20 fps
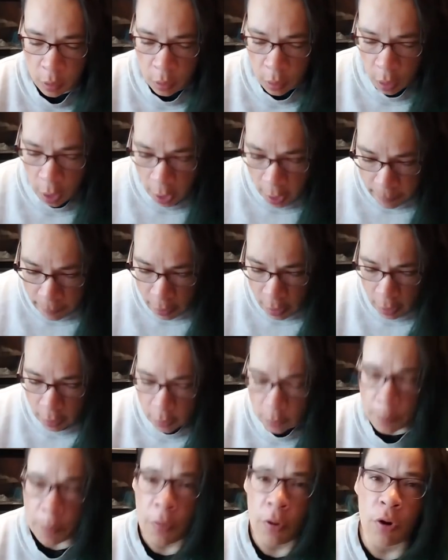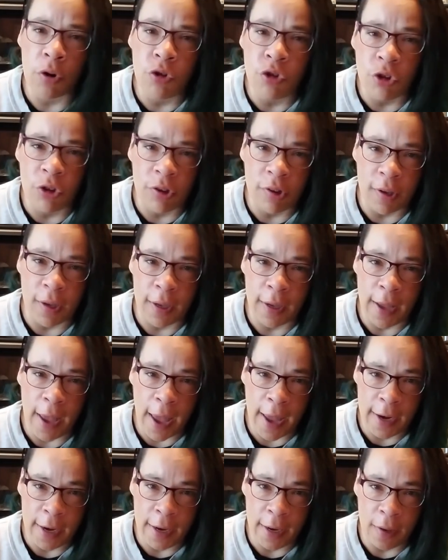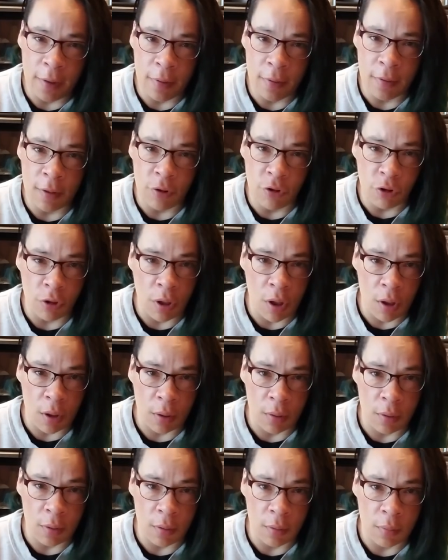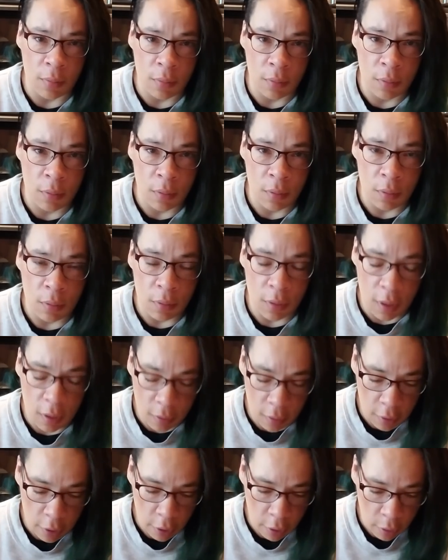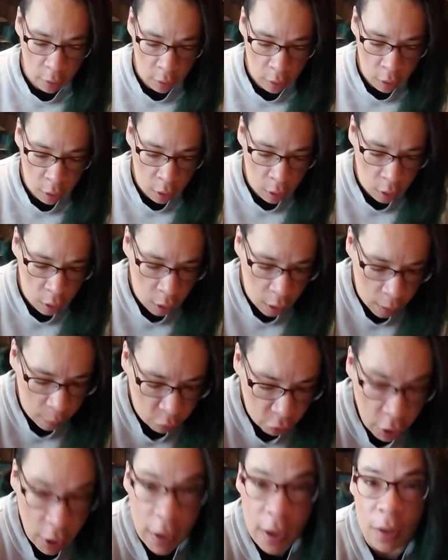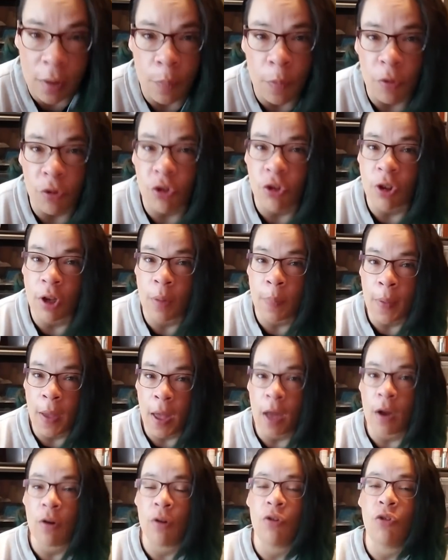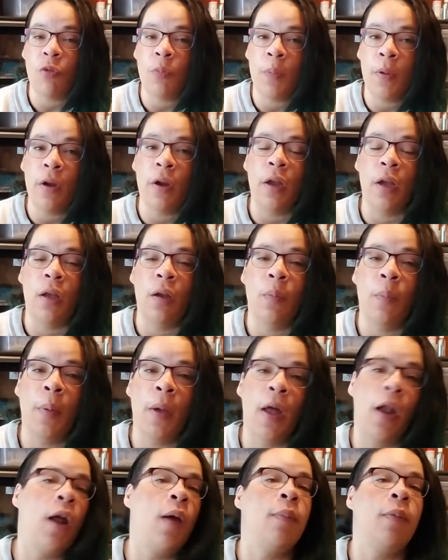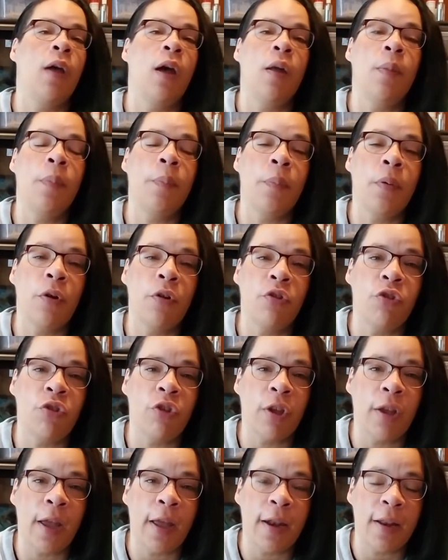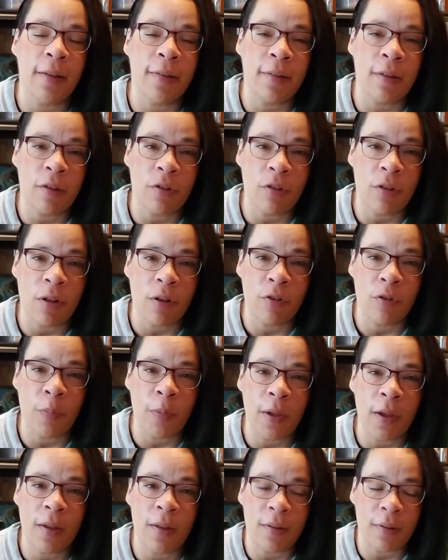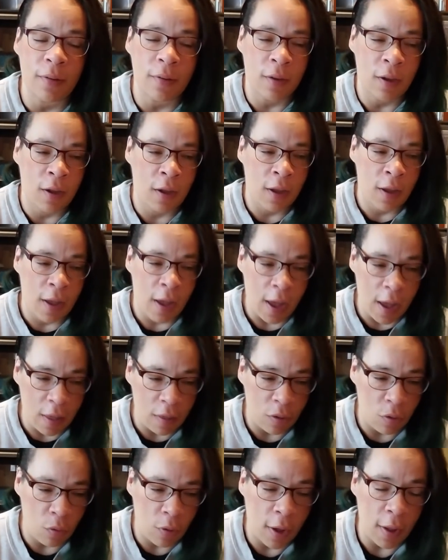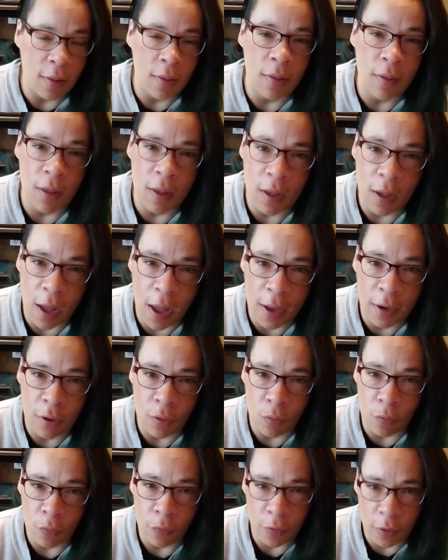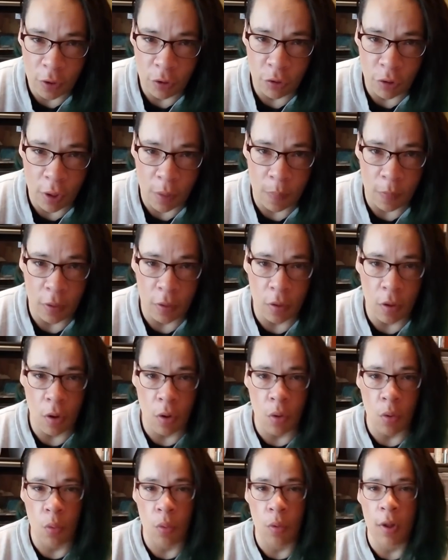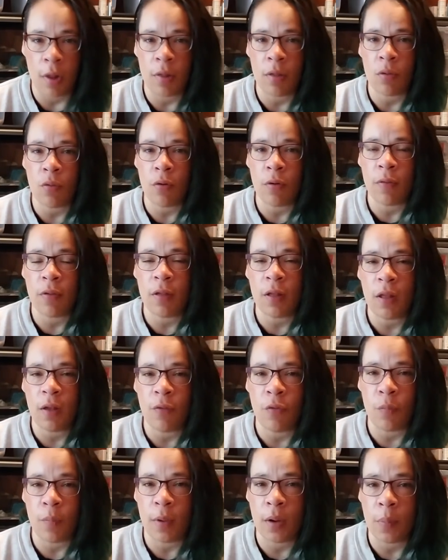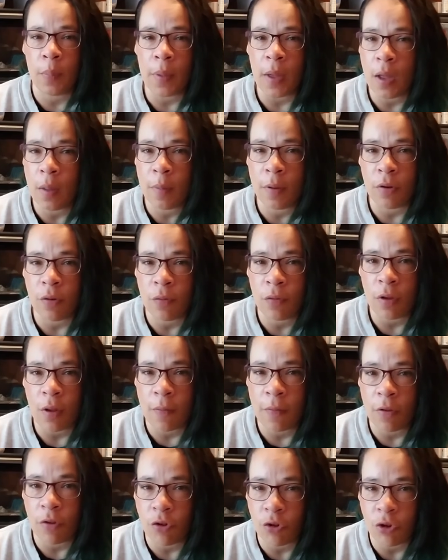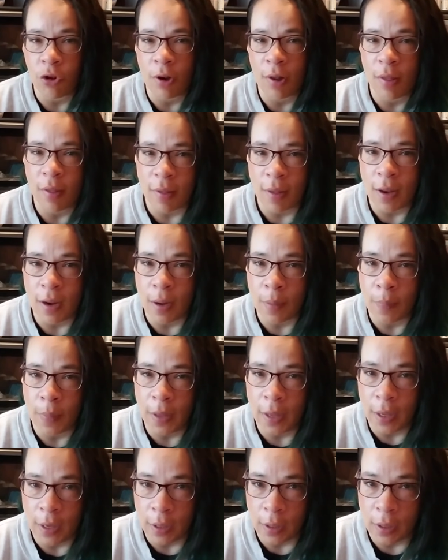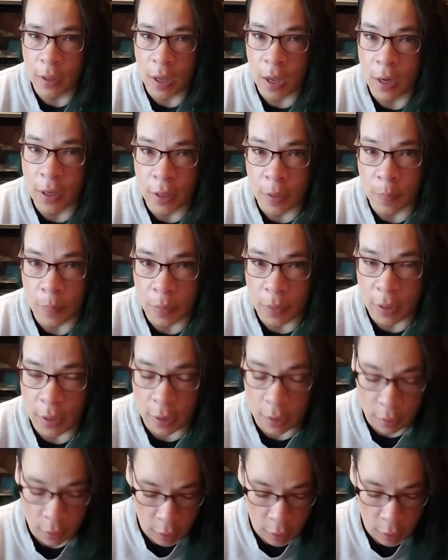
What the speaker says: I'm not purchasing any Stitch Alongs this year. I'm trying not to purchase any patterns, period, but I'm not purchasing any Stitch Alongs because, as you can see, I don't finish them. So it's sort of silly for me to buy a bunch of stuff that's just going to sit and be uncompleted.